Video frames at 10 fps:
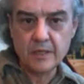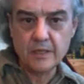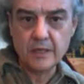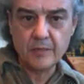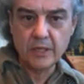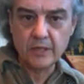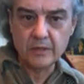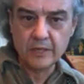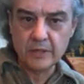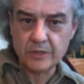
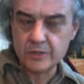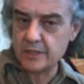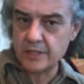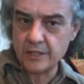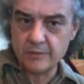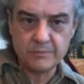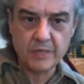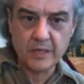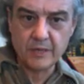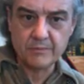MLM. I tried to get
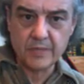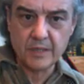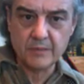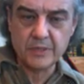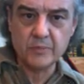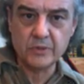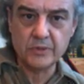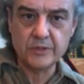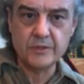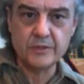
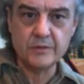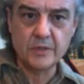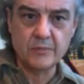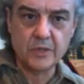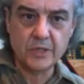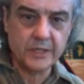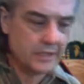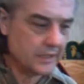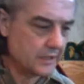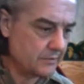people into
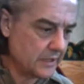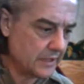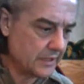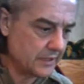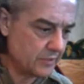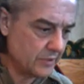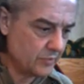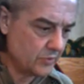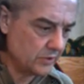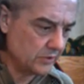marketing it, but I think
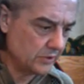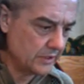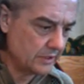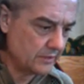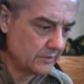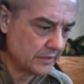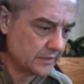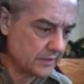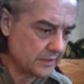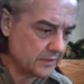people really
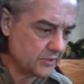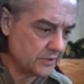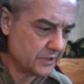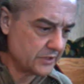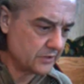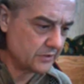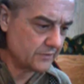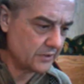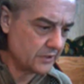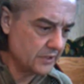recognized the potential
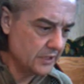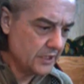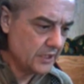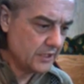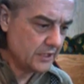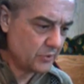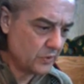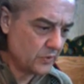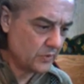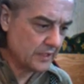of the
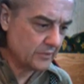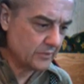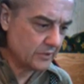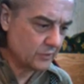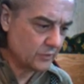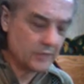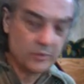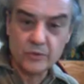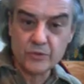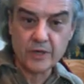program and went
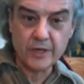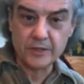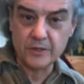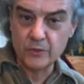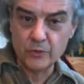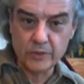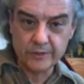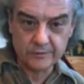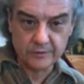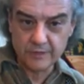about trying to own it,
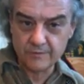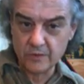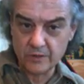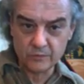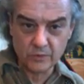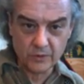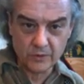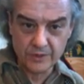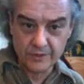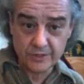and got involved with
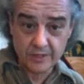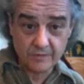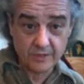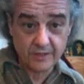lawyers and everything